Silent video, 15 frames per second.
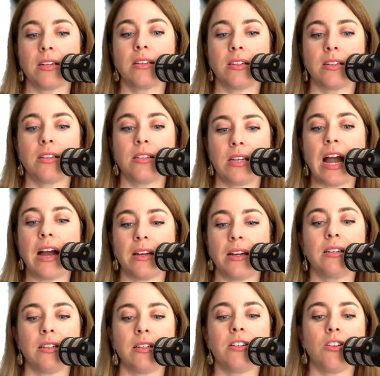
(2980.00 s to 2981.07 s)
Yeah,
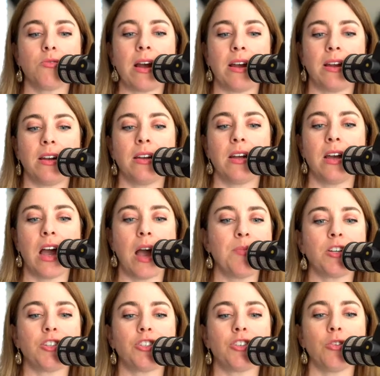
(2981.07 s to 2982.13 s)
you're right. I'm
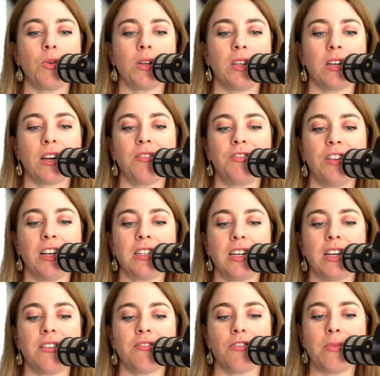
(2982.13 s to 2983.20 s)
not sure what the conflicting
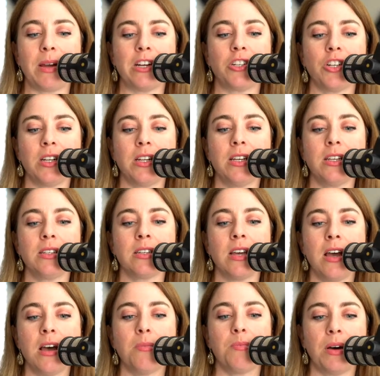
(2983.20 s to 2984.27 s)
information is,
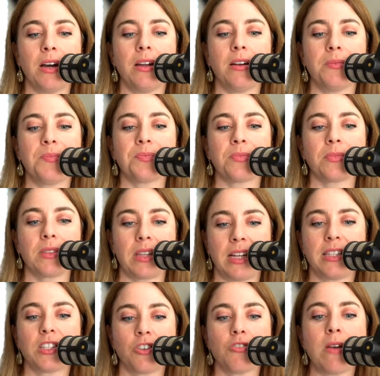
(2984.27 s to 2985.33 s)
but that's
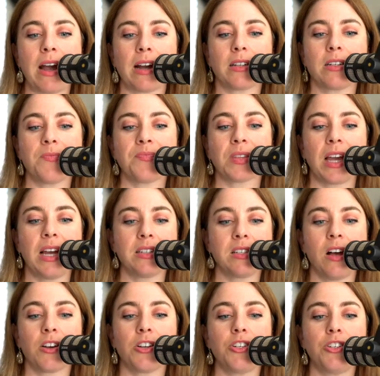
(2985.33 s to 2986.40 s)
correct. As
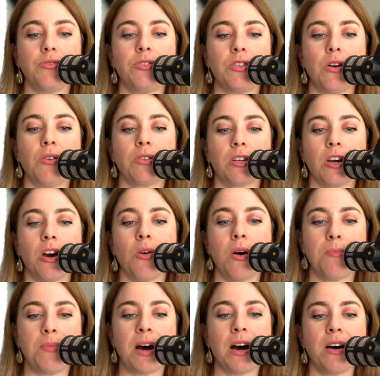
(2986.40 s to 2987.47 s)
long as you don't go
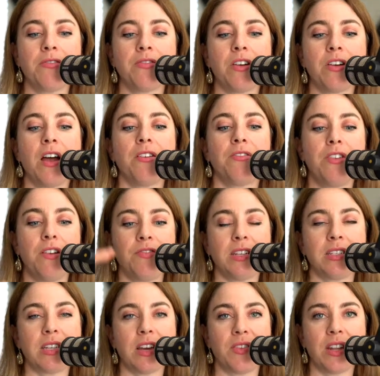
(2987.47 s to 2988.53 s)
above
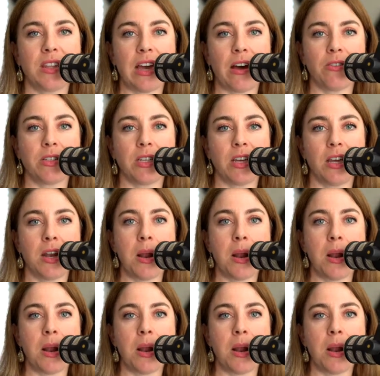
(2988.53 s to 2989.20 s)
57,000